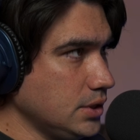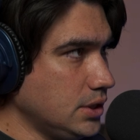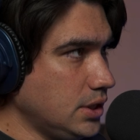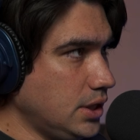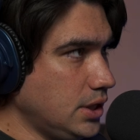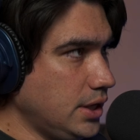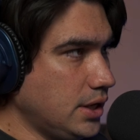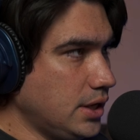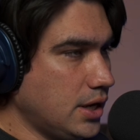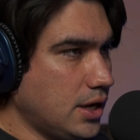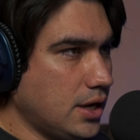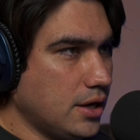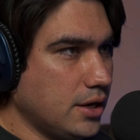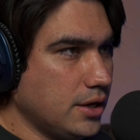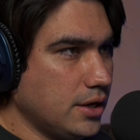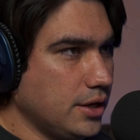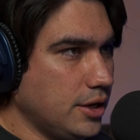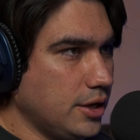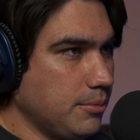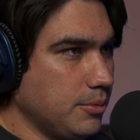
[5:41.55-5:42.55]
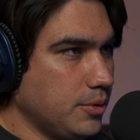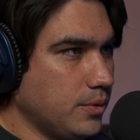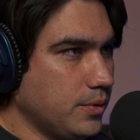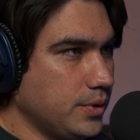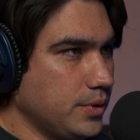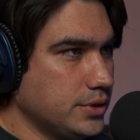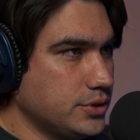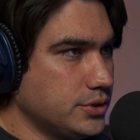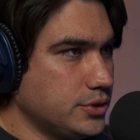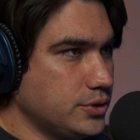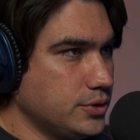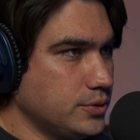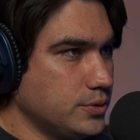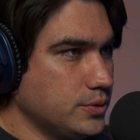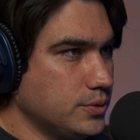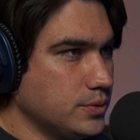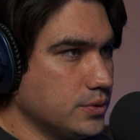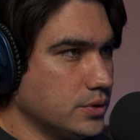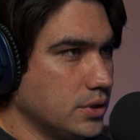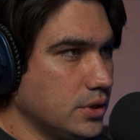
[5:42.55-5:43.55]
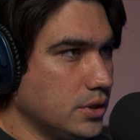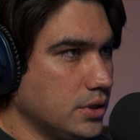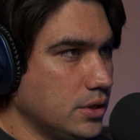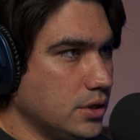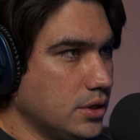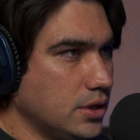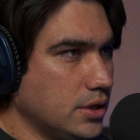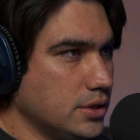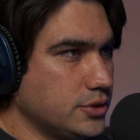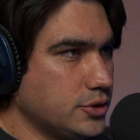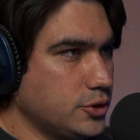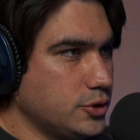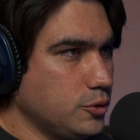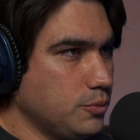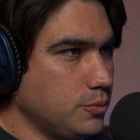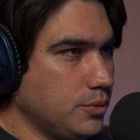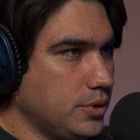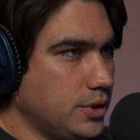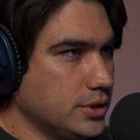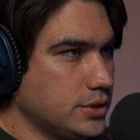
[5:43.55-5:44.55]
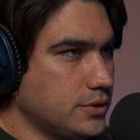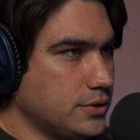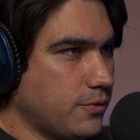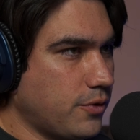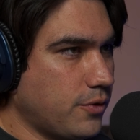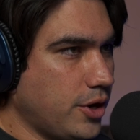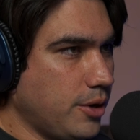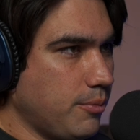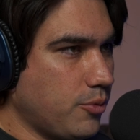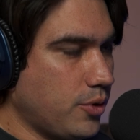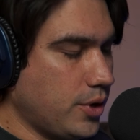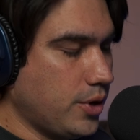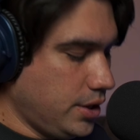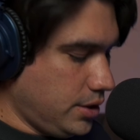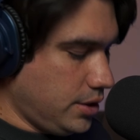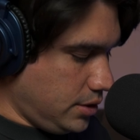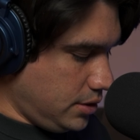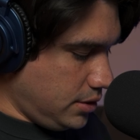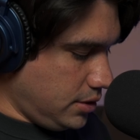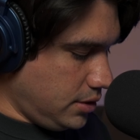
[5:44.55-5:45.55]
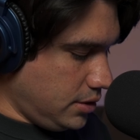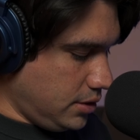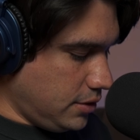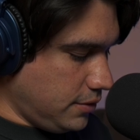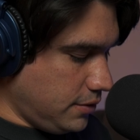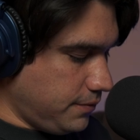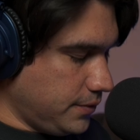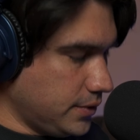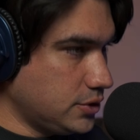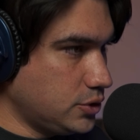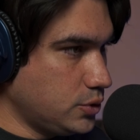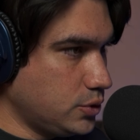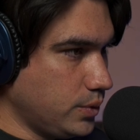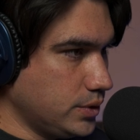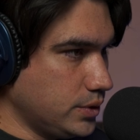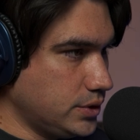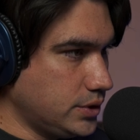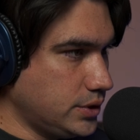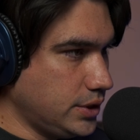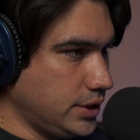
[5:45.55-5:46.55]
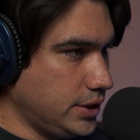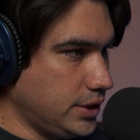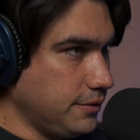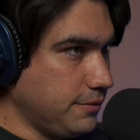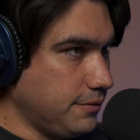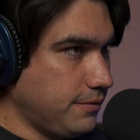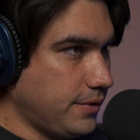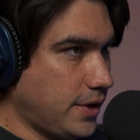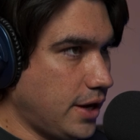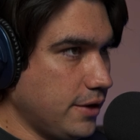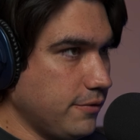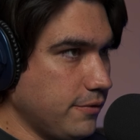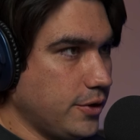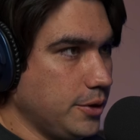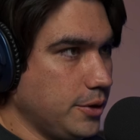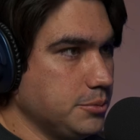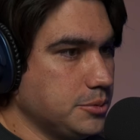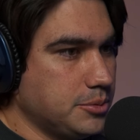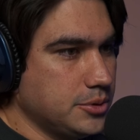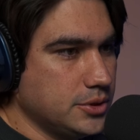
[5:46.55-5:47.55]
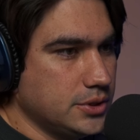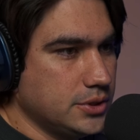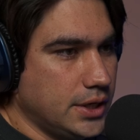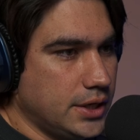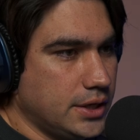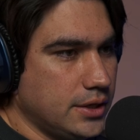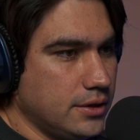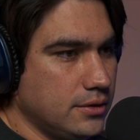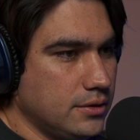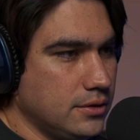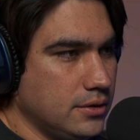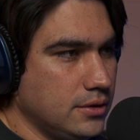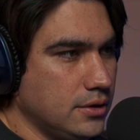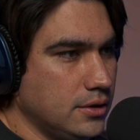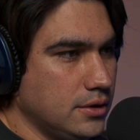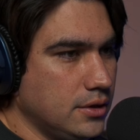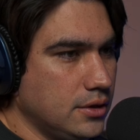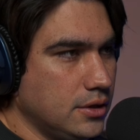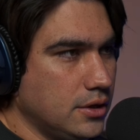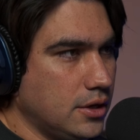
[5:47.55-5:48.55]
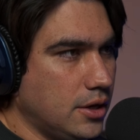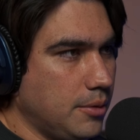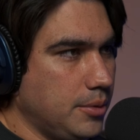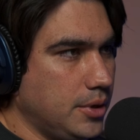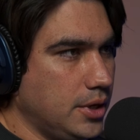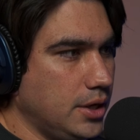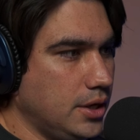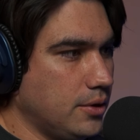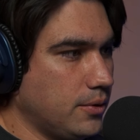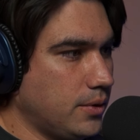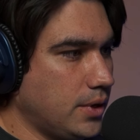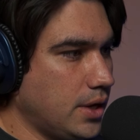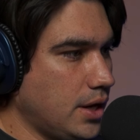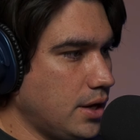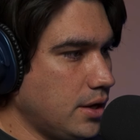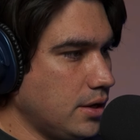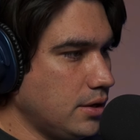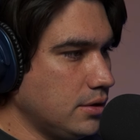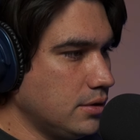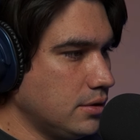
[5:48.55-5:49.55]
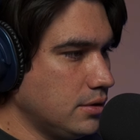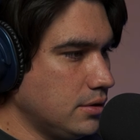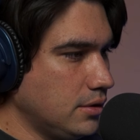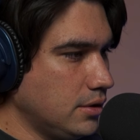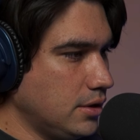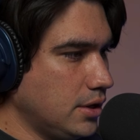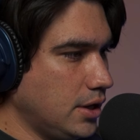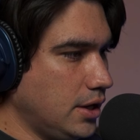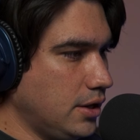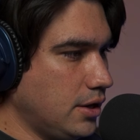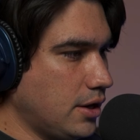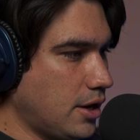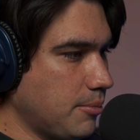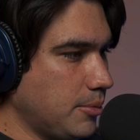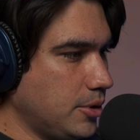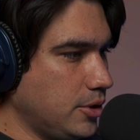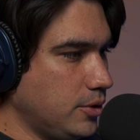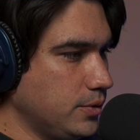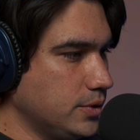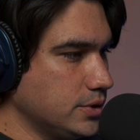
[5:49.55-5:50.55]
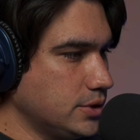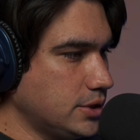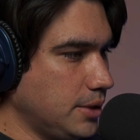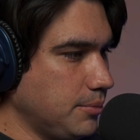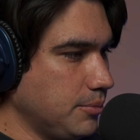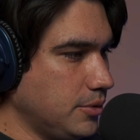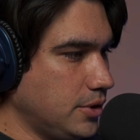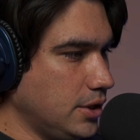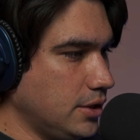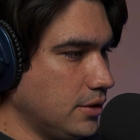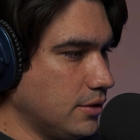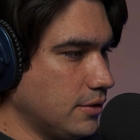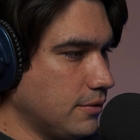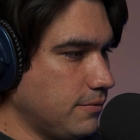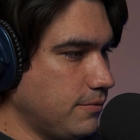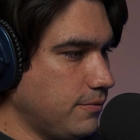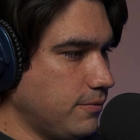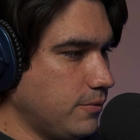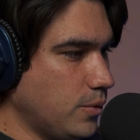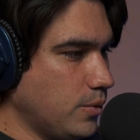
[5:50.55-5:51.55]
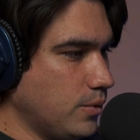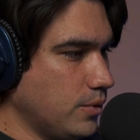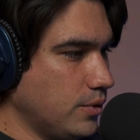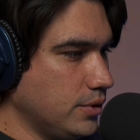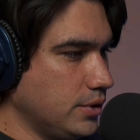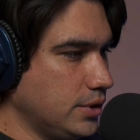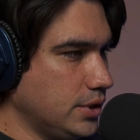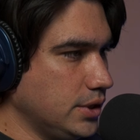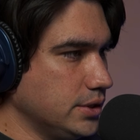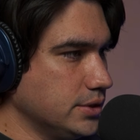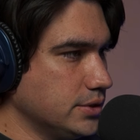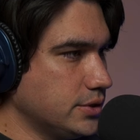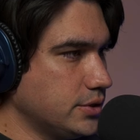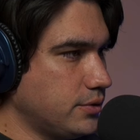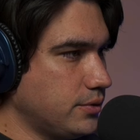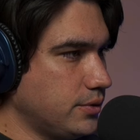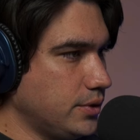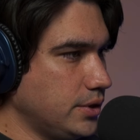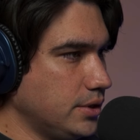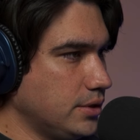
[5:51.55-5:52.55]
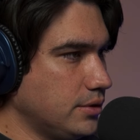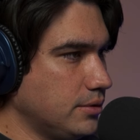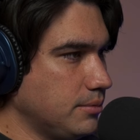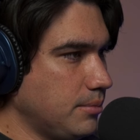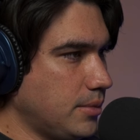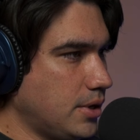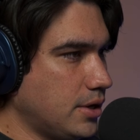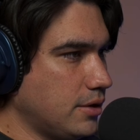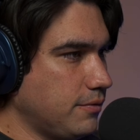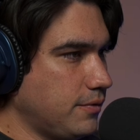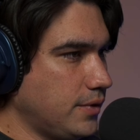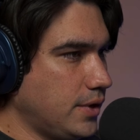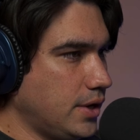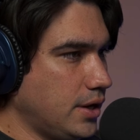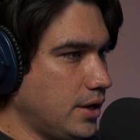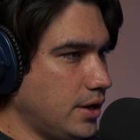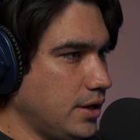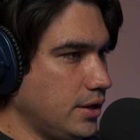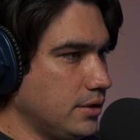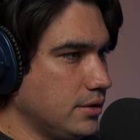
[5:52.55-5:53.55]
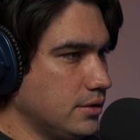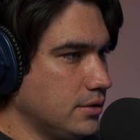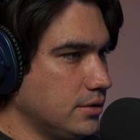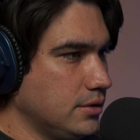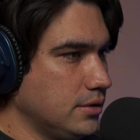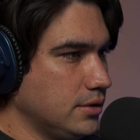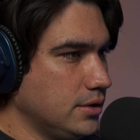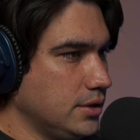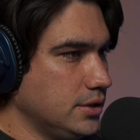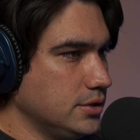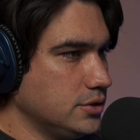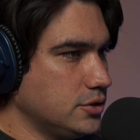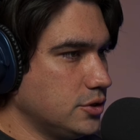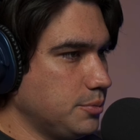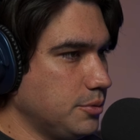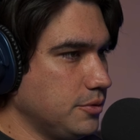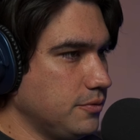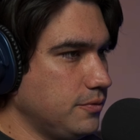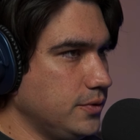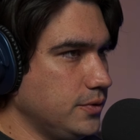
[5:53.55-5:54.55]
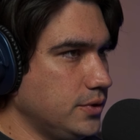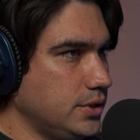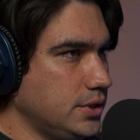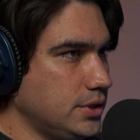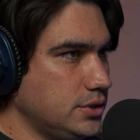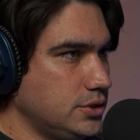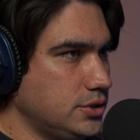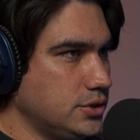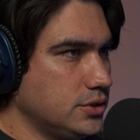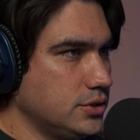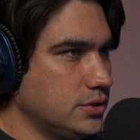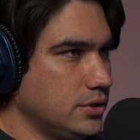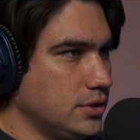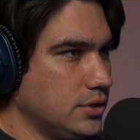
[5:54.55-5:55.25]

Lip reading: and I am going to assume this frame rate of 25 frames per second. I'm going to hit OK. And I'm going to do the same thing for these three. Modify, interpret footage,